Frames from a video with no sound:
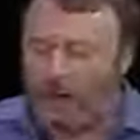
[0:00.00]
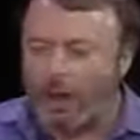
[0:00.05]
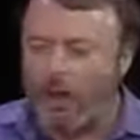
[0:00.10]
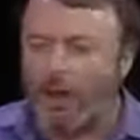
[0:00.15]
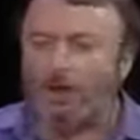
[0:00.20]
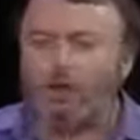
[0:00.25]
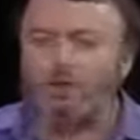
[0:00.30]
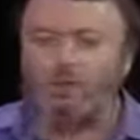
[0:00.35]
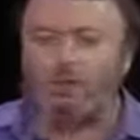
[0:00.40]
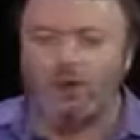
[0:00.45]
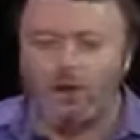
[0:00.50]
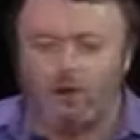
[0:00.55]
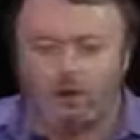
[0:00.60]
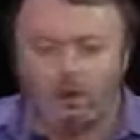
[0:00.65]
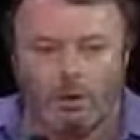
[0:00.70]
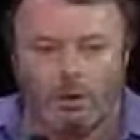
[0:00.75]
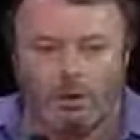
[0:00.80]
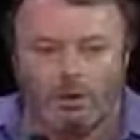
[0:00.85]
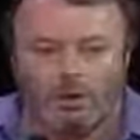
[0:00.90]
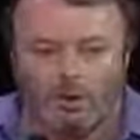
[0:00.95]
It is
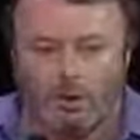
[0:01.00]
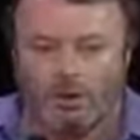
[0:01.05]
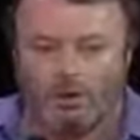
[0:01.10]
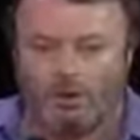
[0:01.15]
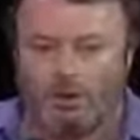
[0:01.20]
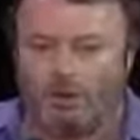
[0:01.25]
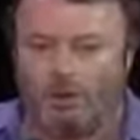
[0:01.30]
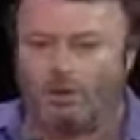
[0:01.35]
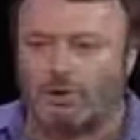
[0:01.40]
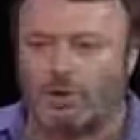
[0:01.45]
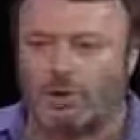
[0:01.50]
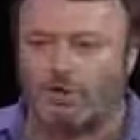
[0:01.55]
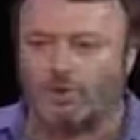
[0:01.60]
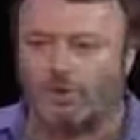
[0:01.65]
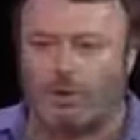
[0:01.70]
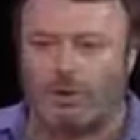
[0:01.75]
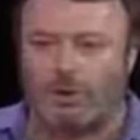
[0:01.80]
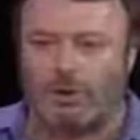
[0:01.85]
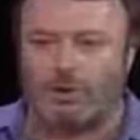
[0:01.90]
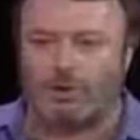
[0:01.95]
not just a disgrace,
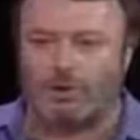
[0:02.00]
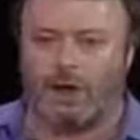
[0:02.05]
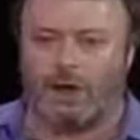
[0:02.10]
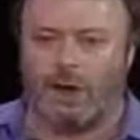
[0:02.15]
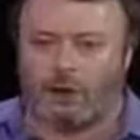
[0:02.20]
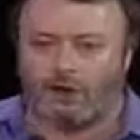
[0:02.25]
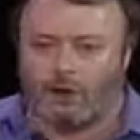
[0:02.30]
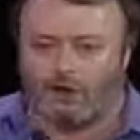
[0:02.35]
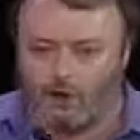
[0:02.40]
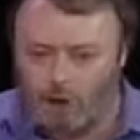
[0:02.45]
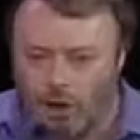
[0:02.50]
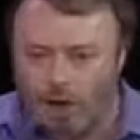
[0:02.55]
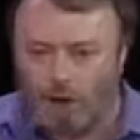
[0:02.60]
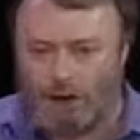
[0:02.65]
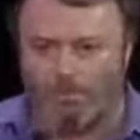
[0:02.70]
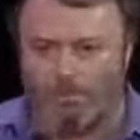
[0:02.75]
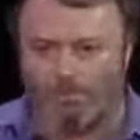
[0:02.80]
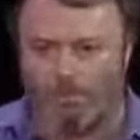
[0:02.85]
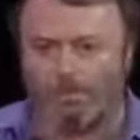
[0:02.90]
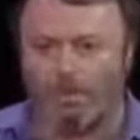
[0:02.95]
it is a
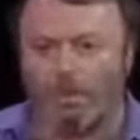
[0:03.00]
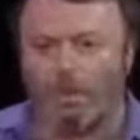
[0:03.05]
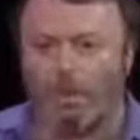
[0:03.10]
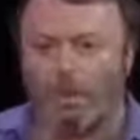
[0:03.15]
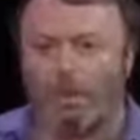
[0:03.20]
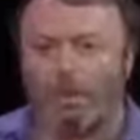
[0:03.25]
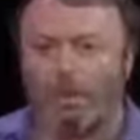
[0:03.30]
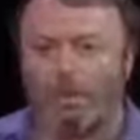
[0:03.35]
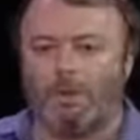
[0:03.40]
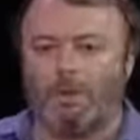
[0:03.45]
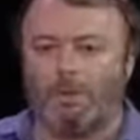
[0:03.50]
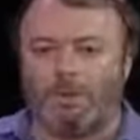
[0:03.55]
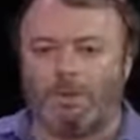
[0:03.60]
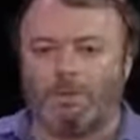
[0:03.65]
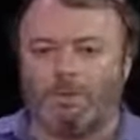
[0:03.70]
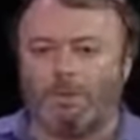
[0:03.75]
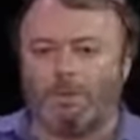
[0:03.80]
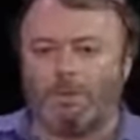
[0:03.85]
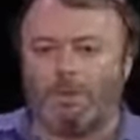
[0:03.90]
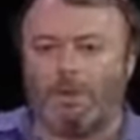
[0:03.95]
crime that
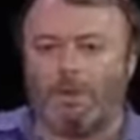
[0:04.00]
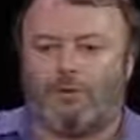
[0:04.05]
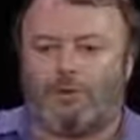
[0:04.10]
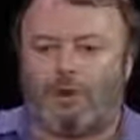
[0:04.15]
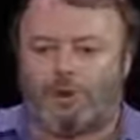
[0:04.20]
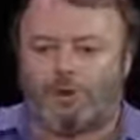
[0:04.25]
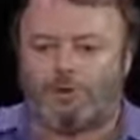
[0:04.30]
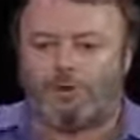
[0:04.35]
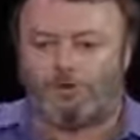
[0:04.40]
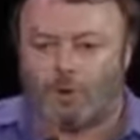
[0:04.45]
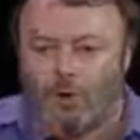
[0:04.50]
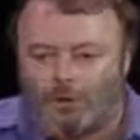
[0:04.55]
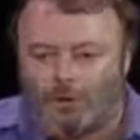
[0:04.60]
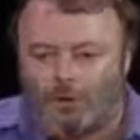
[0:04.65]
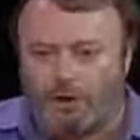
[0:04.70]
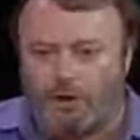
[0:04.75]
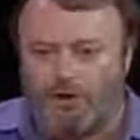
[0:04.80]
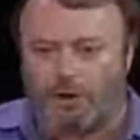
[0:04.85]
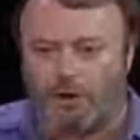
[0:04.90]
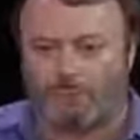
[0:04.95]
Mr. Gaddafi has
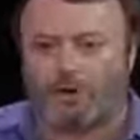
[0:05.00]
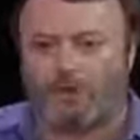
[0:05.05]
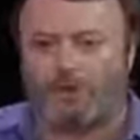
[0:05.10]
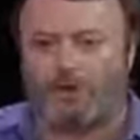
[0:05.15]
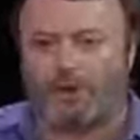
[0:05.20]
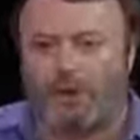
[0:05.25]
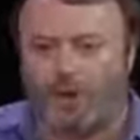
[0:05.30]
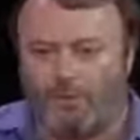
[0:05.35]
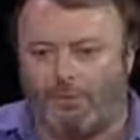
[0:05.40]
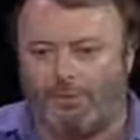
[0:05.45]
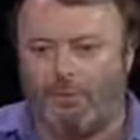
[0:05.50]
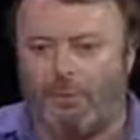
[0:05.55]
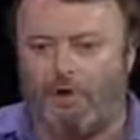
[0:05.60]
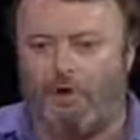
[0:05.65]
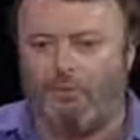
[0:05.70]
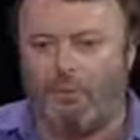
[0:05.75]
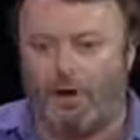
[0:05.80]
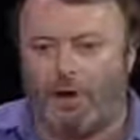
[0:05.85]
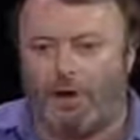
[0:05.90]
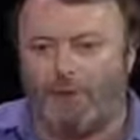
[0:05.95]
profited from the theft
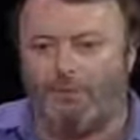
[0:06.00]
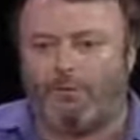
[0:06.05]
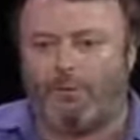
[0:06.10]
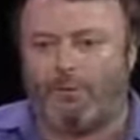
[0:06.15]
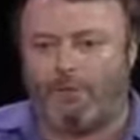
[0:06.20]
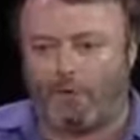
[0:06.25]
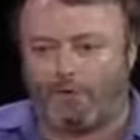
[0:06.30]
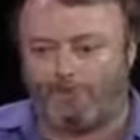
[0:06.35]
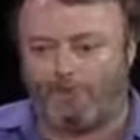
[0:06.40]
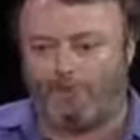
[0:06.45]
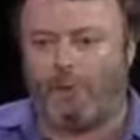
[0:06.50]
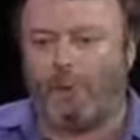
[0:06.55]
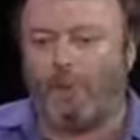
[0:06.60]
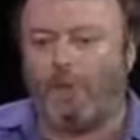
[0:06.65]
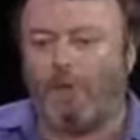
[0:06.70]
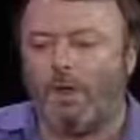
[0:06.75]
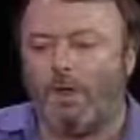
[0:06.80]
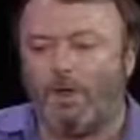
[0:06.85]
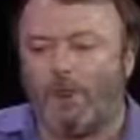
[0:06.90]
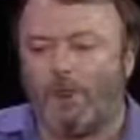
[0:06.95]
of money from
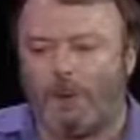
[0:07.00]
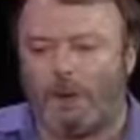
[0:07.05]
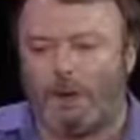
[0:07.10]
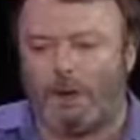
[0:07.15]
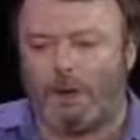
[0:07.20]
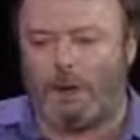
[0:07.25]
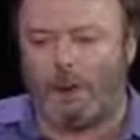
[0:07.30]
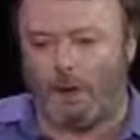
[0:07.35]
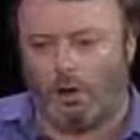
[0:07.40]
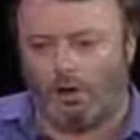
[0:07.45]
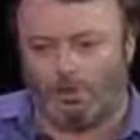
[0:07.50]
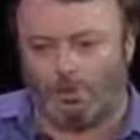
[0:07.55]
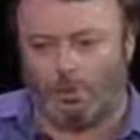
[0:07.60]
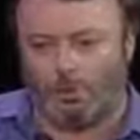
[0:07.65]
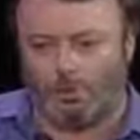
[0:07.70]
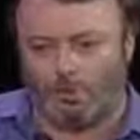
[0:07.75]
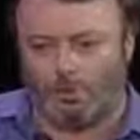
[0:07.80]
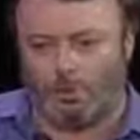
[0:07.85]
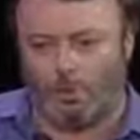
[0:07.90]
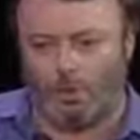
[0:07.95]
the Iraqi oil for
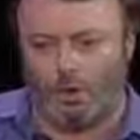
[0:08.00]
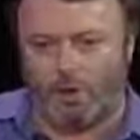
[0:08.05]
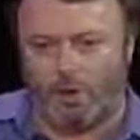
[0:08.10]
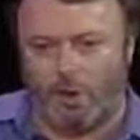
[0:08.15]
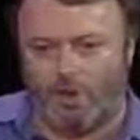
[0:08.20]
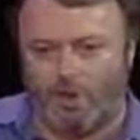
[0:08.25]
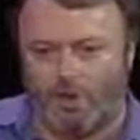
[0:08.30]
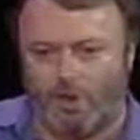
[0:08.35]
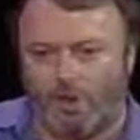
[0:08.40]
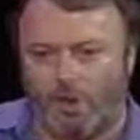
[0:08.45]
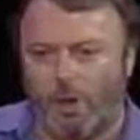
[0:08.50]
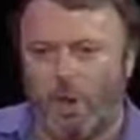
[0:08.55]
food program,